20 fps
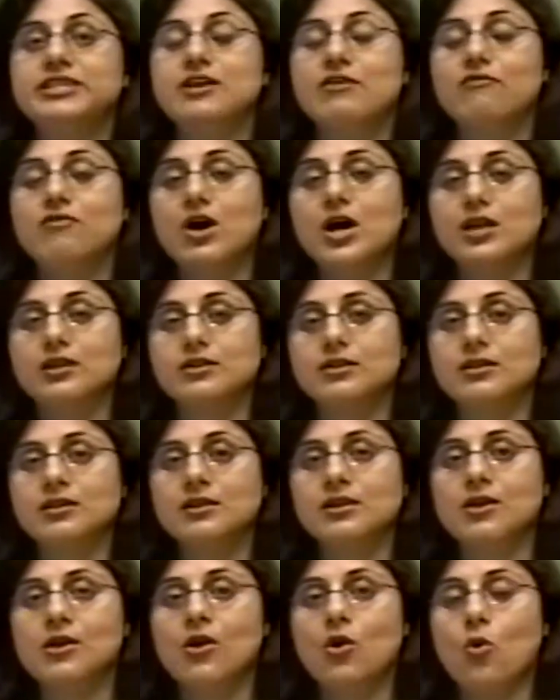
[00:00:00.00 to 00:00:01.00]
the one
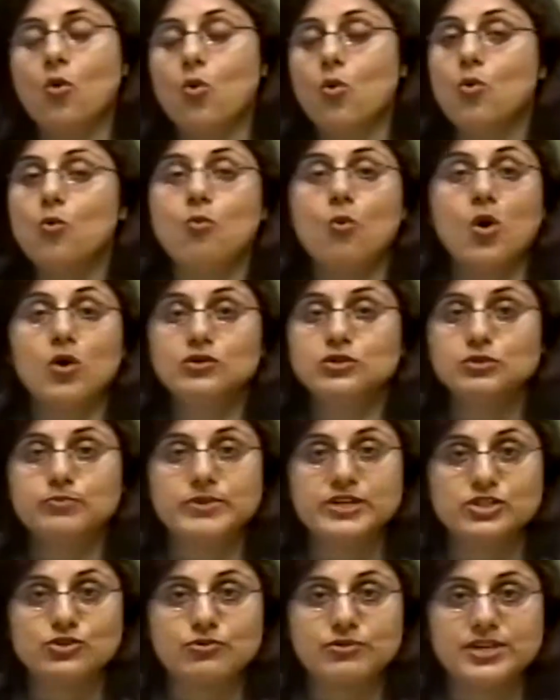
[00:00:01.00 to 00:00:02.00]
who won't
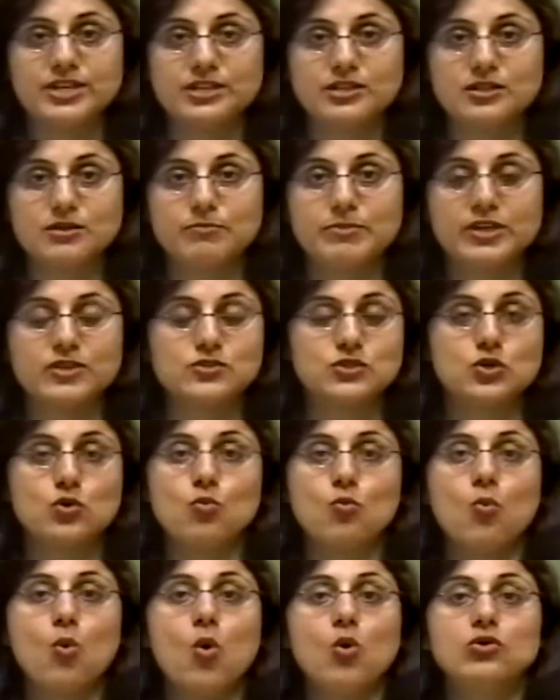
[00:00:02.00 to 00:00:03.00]
be treated, because you
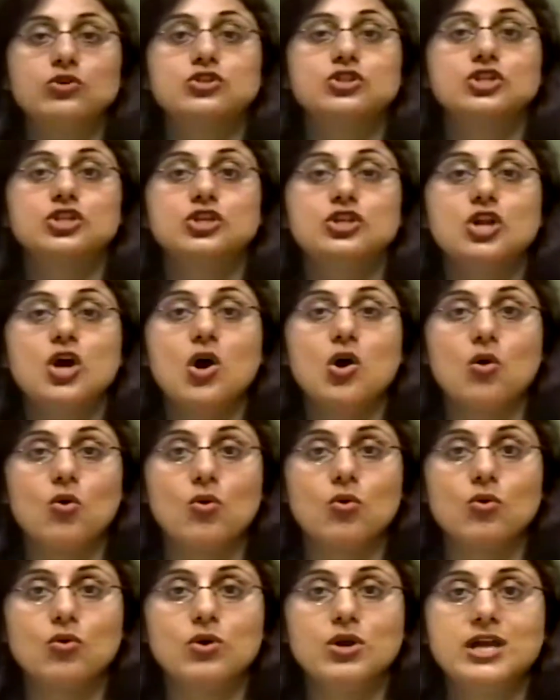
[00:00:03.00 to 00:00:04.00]
won't
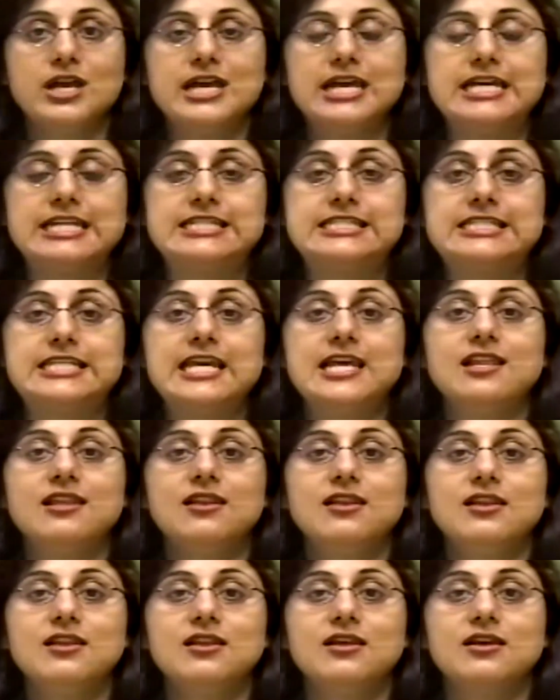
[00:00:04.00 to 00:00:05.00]
know
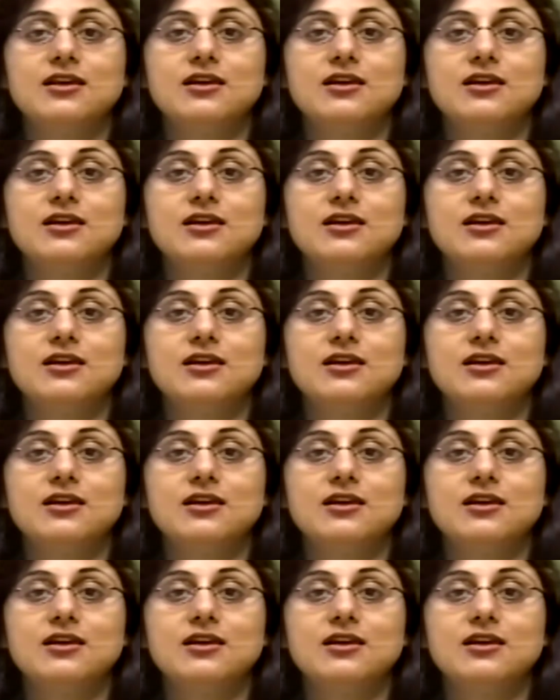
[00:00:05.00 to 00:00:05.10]
till